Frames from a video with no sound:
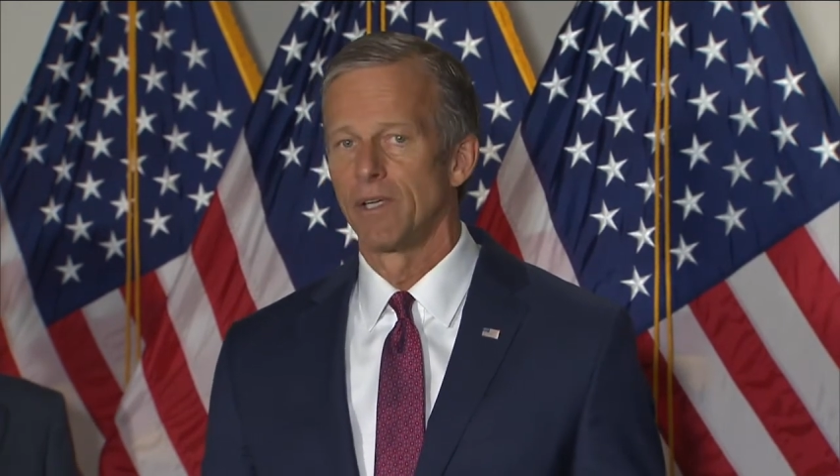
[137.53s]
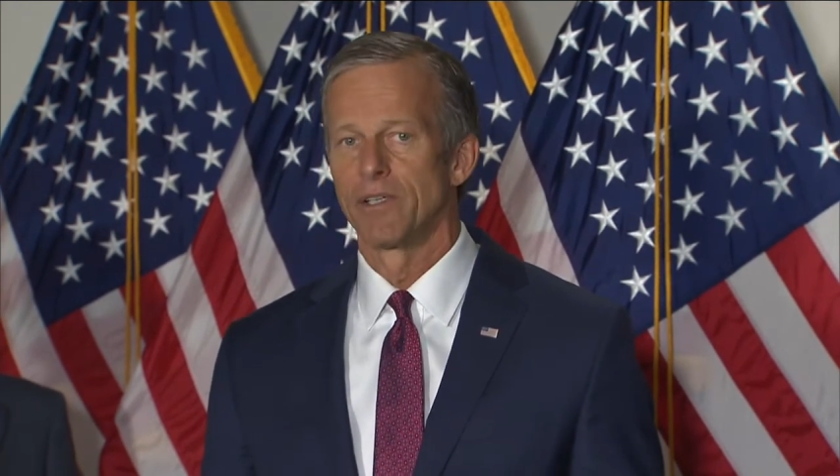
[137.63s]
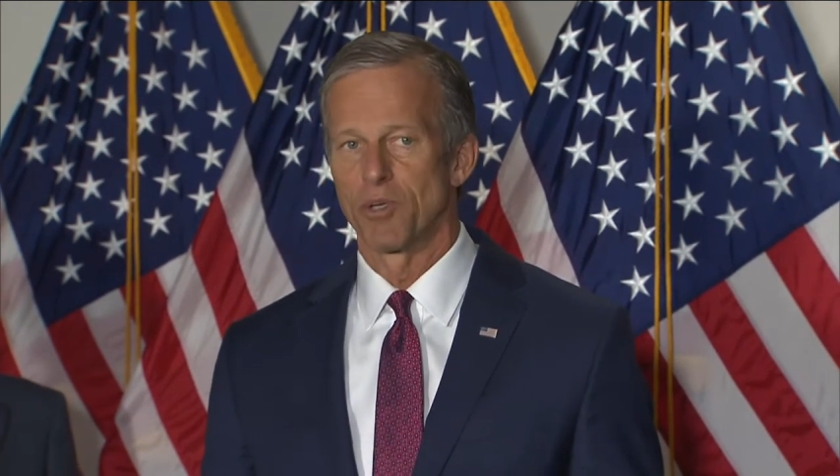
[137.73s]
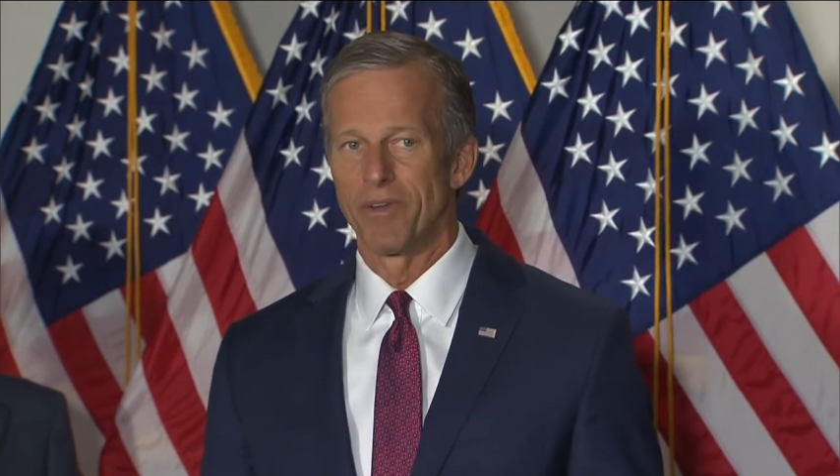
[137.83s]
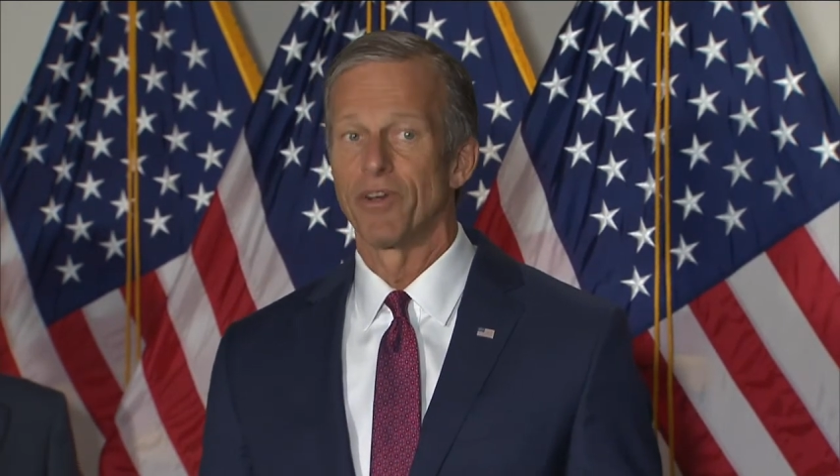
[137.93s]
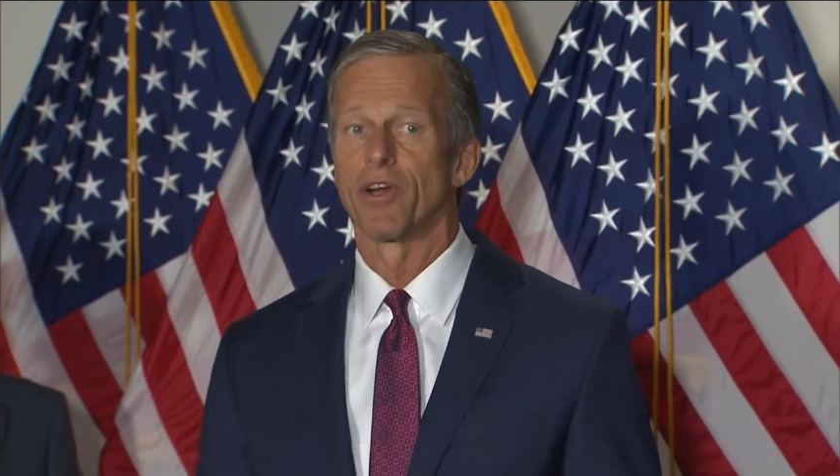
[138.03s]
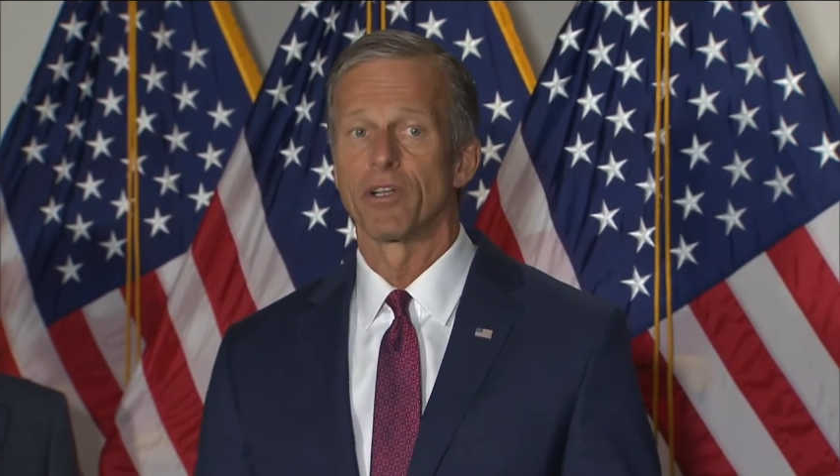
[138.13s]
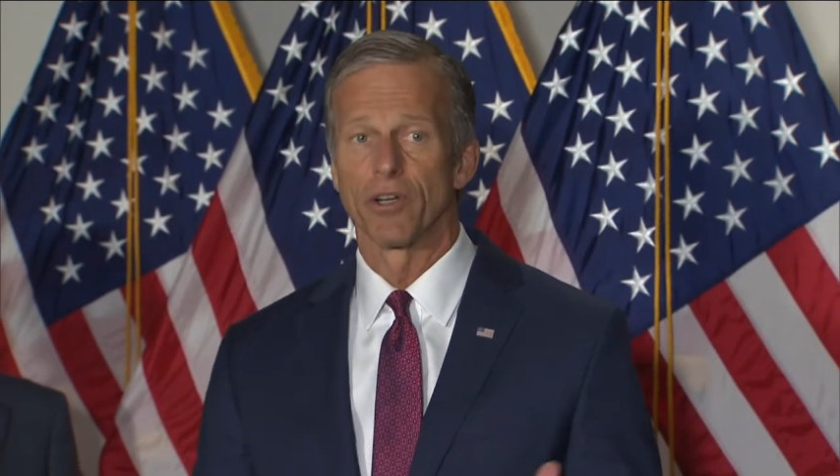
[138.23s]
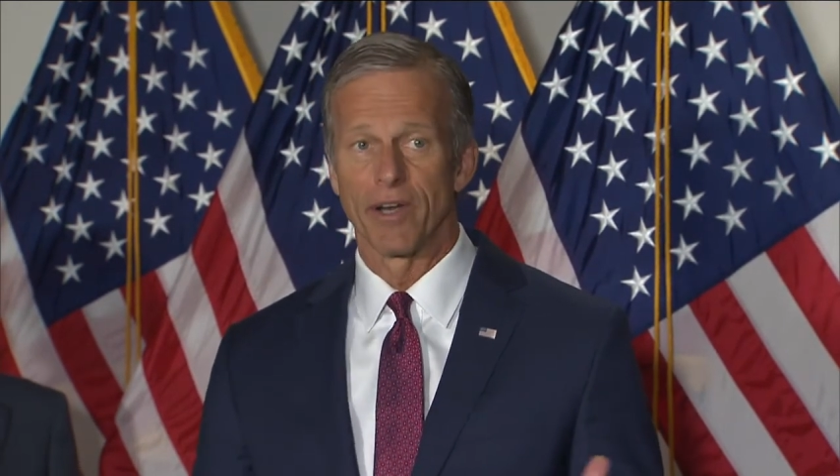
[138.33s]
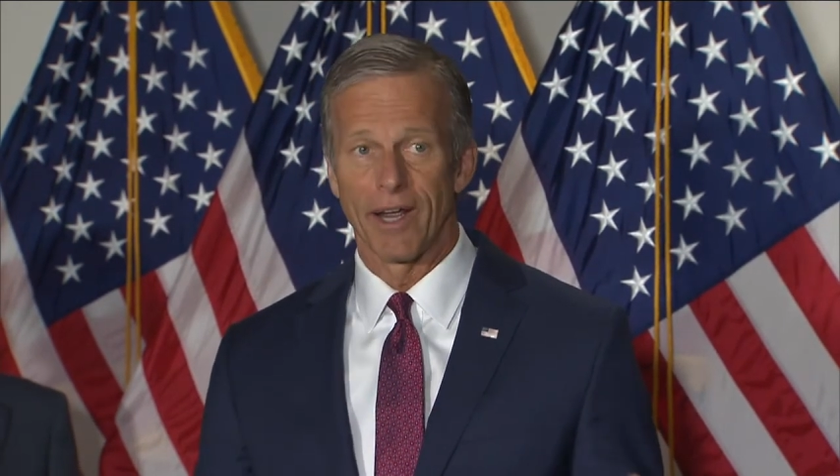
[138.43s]
It's going to be very
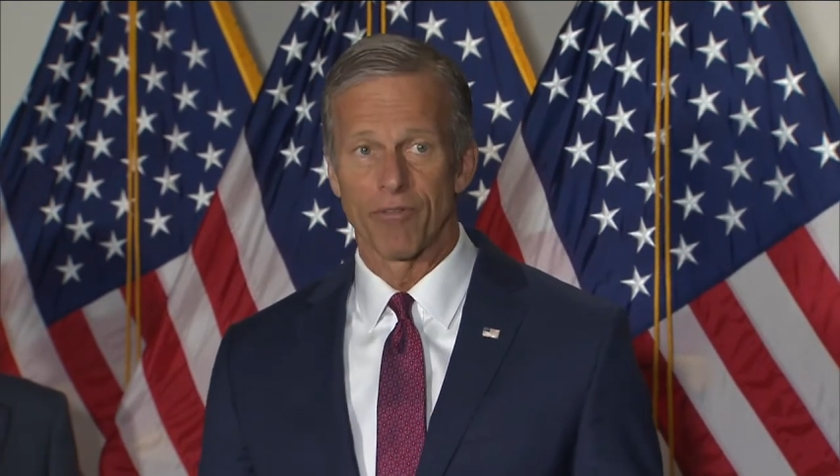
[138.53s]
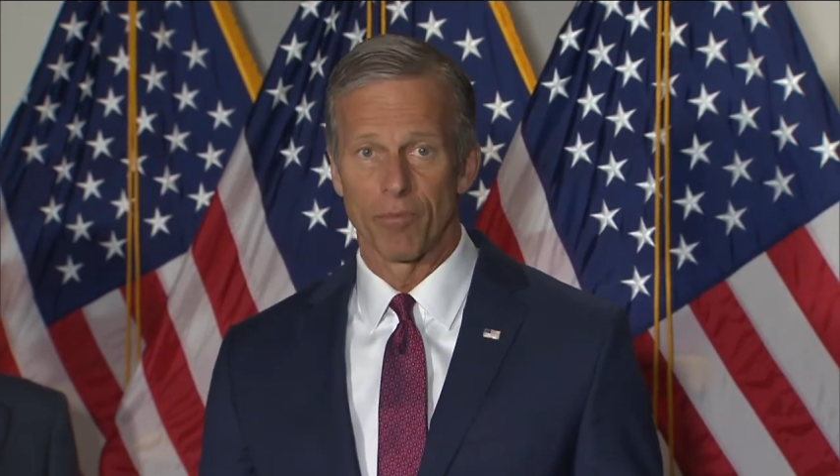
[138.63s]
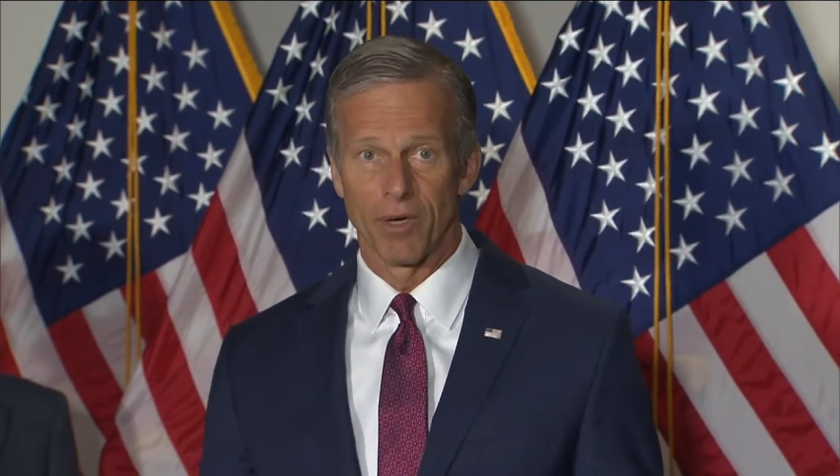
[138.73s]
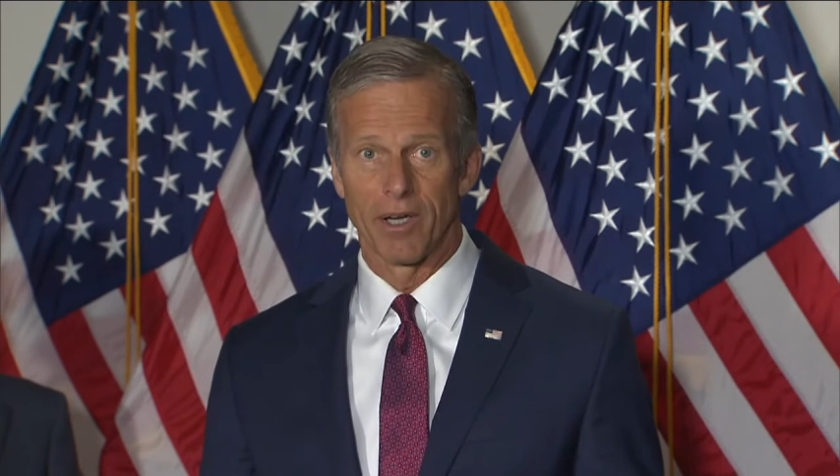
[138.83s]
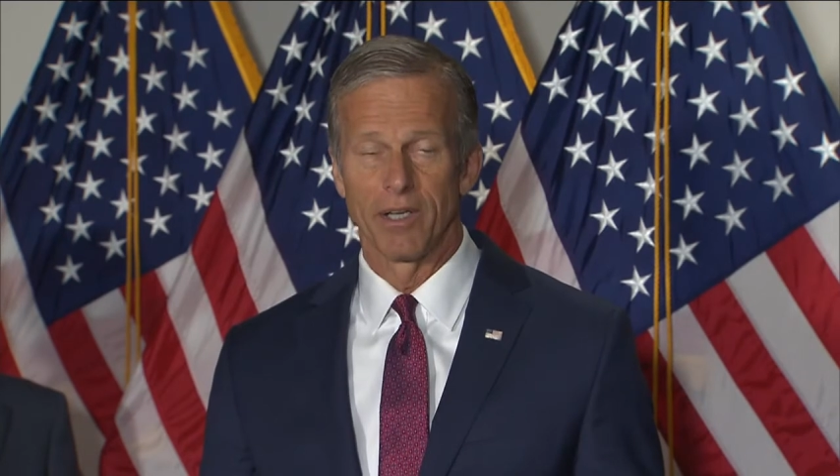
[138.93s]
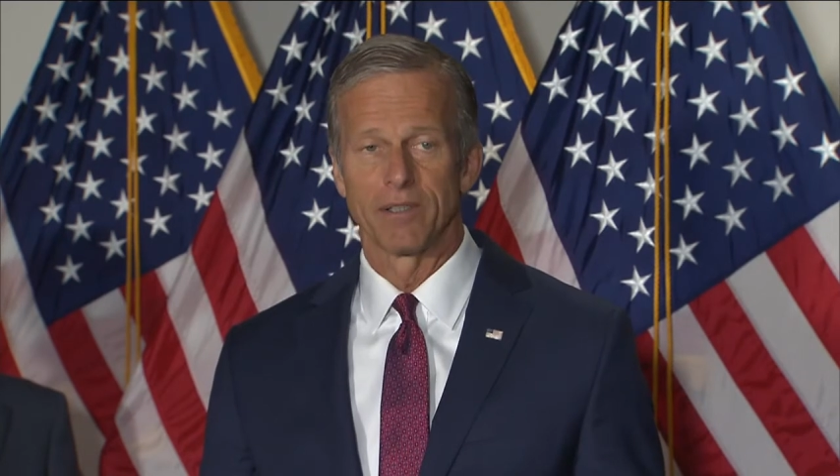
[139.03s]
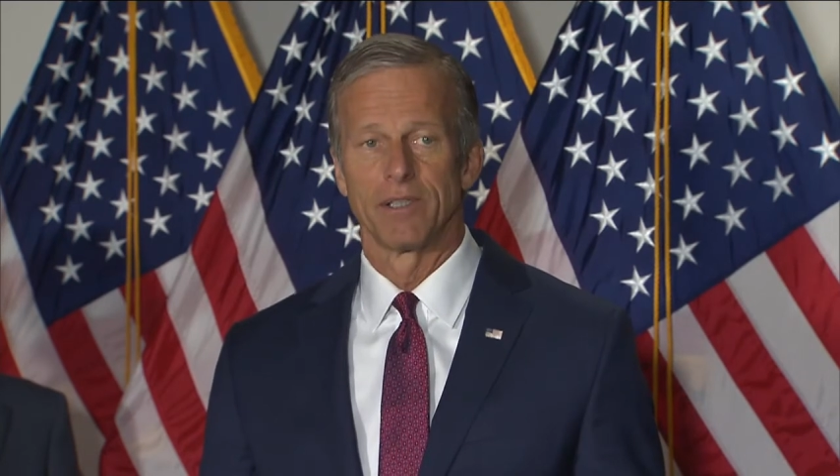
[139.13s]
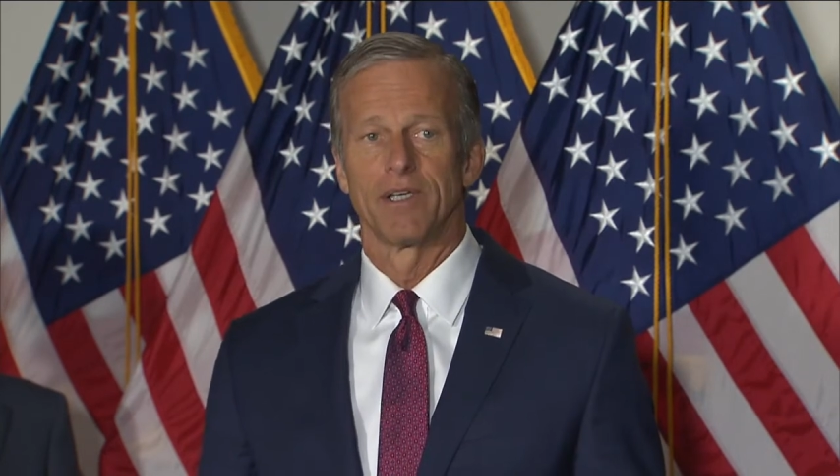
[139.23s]
clear to everybody